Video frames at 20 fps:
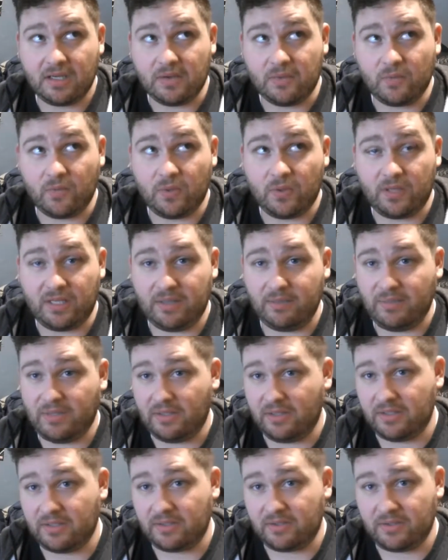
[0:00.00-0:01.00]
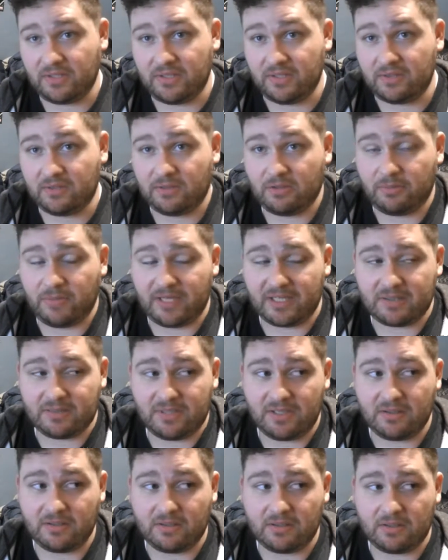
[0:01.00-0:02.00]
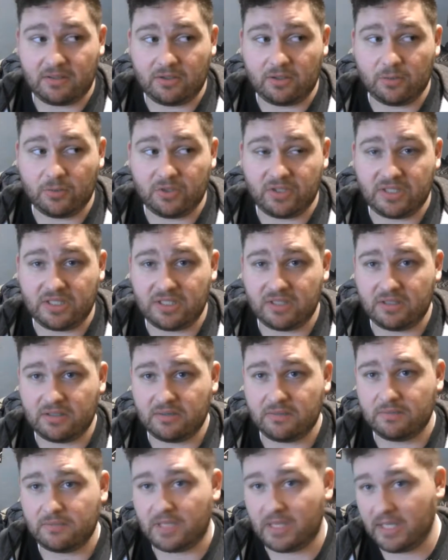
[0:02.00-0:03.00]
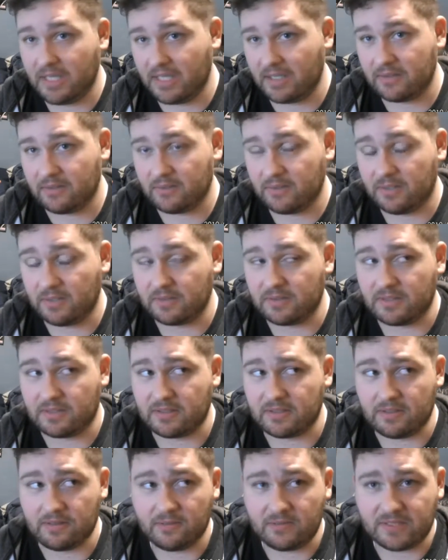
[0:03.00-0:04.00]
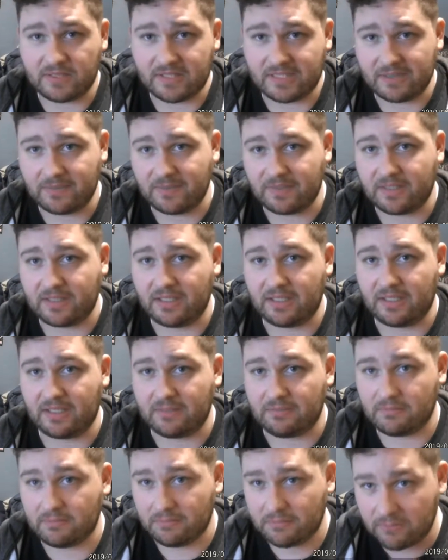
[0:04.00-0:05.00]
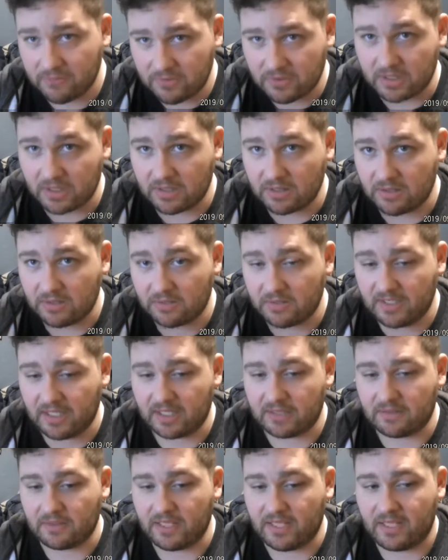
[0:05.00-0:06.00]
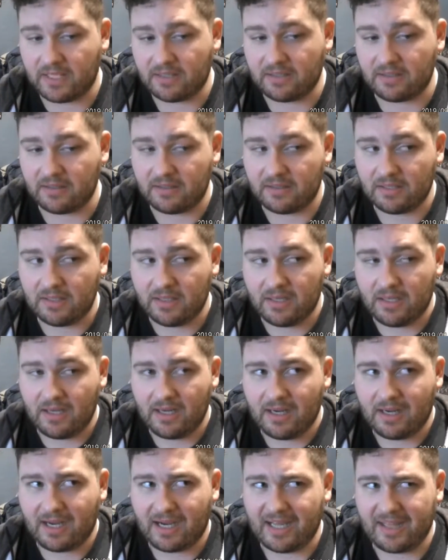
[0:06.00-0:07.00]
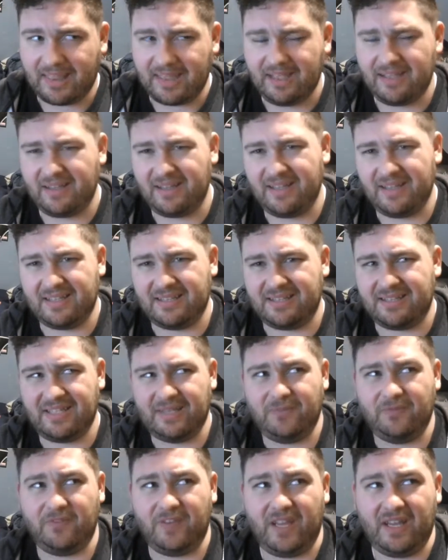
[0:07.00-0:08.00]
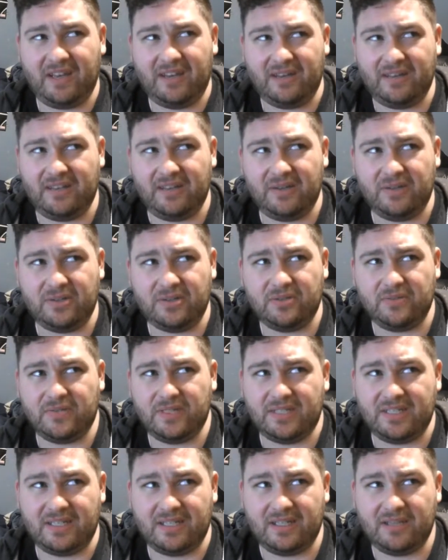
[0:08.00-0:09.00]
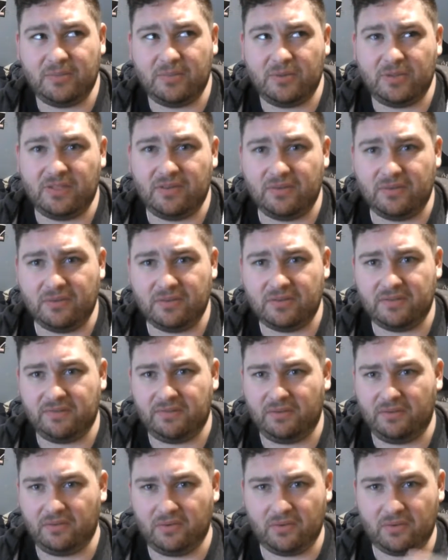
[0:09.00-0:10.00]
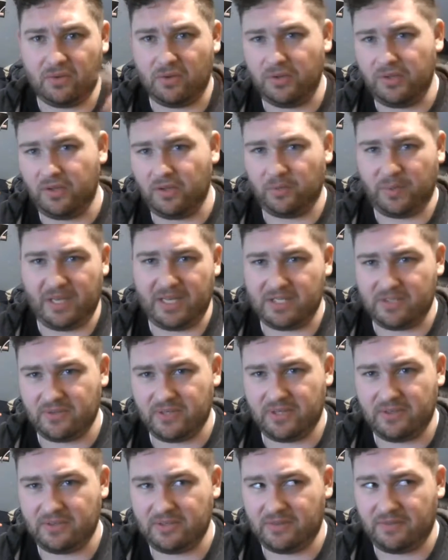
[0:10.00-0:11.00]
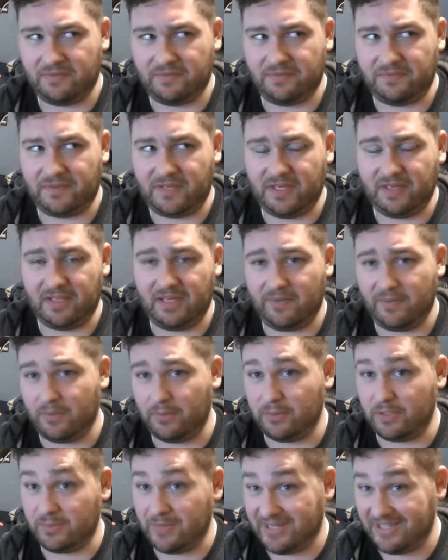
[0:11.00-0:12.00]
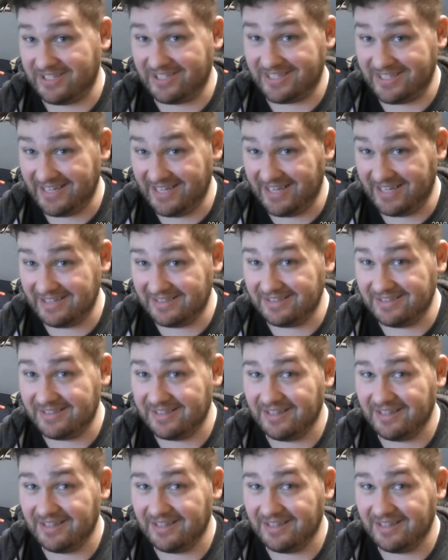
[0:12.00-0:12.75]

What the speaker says: Will he immediately turn heel and go back to being Omagio? Again, who knows? It's a new timeline, and shit could go down. And I think in the same vein, I think he also resetted the multiverse for all the other past writers to finally have their own dimensions again.